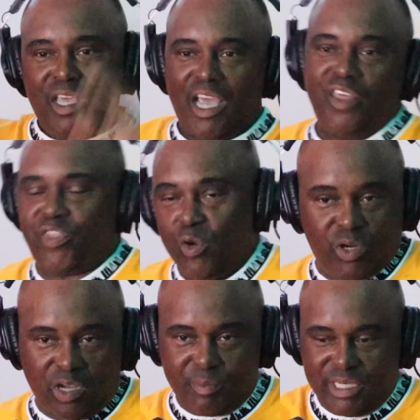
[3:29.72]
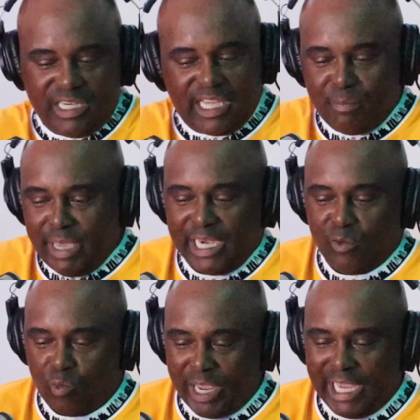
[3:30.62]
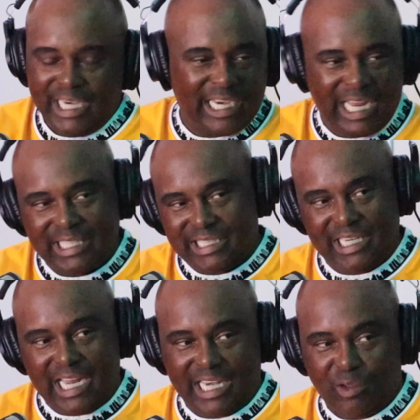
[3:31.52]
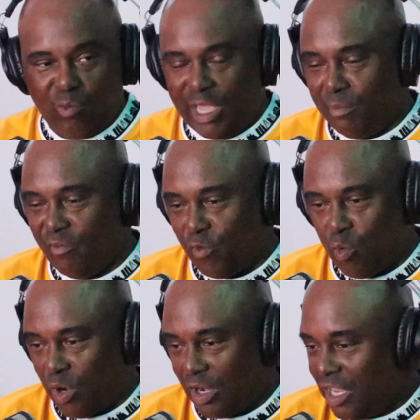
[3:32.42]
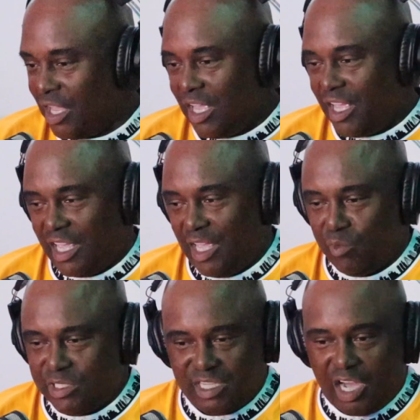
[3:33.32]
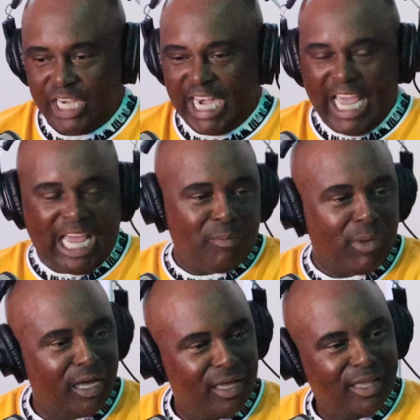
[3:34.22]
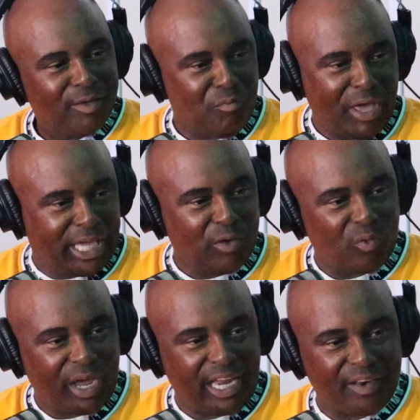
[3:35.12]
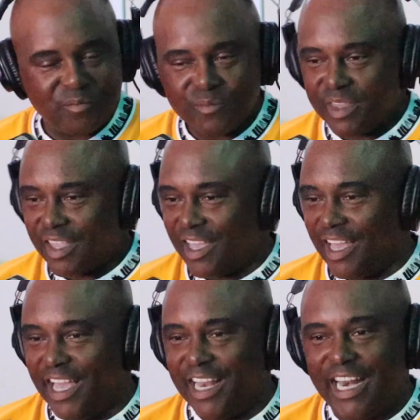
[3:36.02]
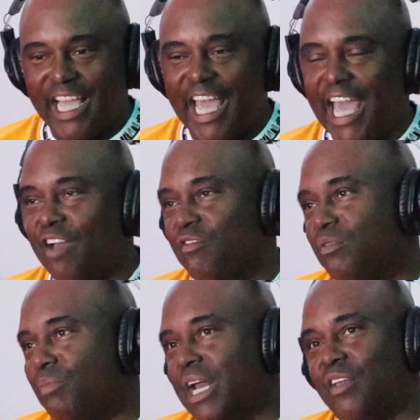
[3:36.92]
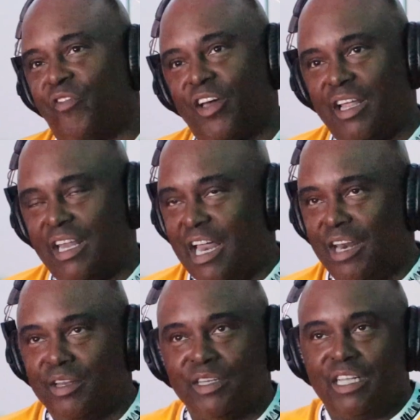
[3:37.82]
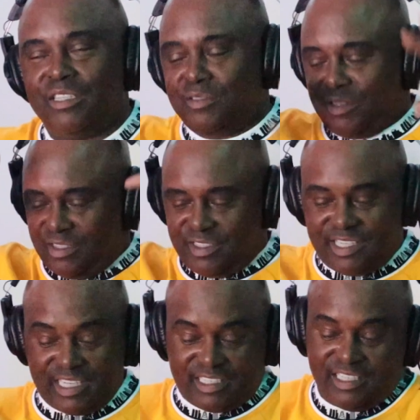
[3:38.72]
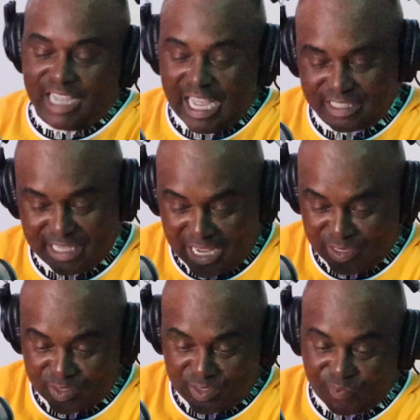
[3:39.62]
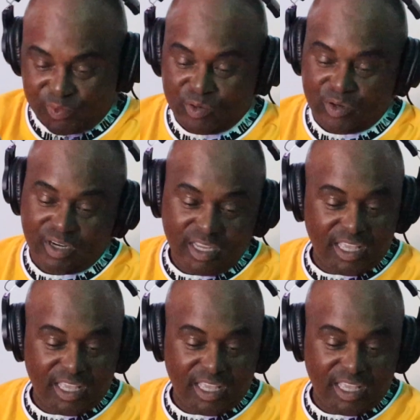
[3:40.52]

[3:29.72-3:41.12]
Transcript: And threw it on me. The nigga made it rain in 1990, way before it was a name, Make It Rain. And nigga, everybody fell out of line. There's $60,000 on the floor.